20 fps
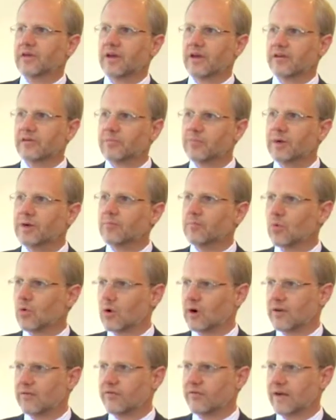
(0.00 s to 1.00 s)
has been
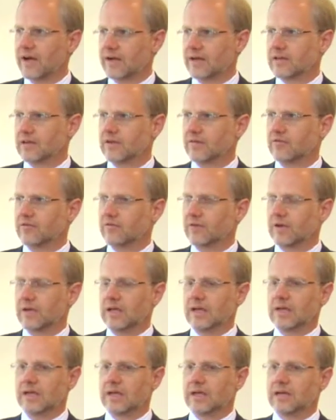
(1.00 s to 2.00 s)
more effective
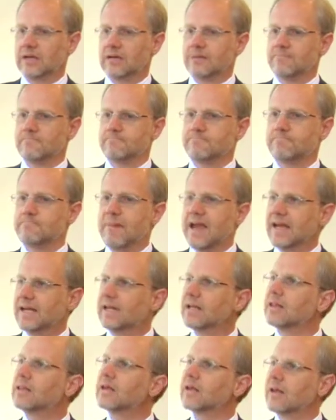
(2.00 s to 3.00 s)
in
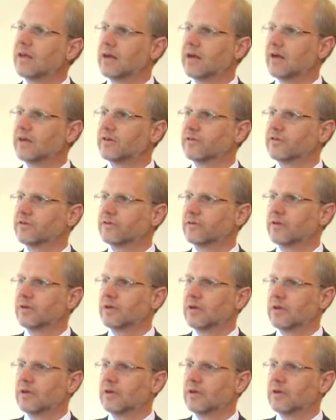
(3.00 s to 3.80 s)
making the case